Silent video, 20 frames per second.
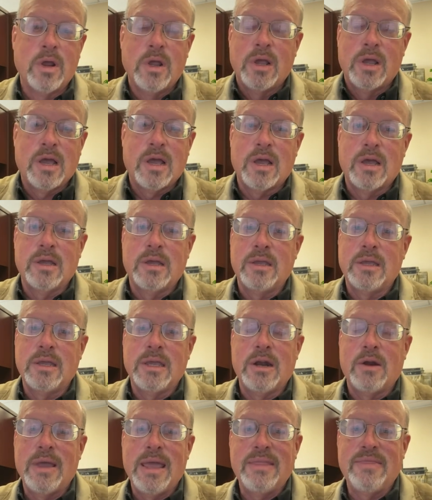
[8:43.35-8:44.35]

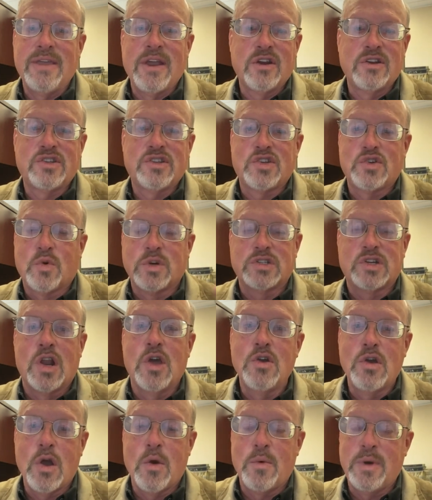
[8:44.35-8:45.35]
and their store's
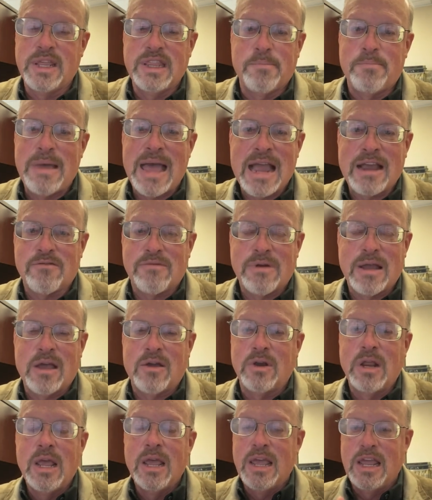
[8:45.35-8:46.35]
logo in the
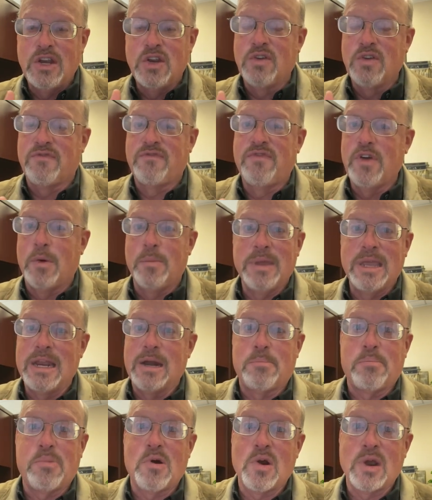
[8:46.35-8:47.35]
background and you're filming in a
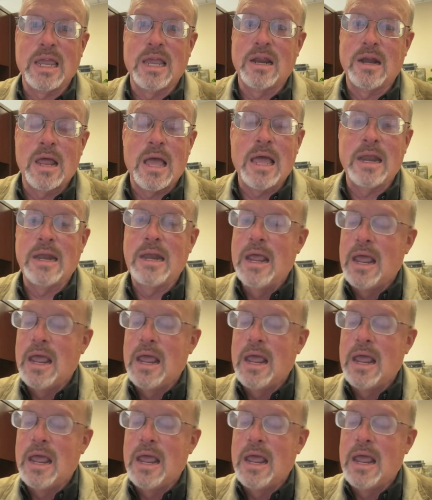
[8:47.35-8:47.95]
parking lot,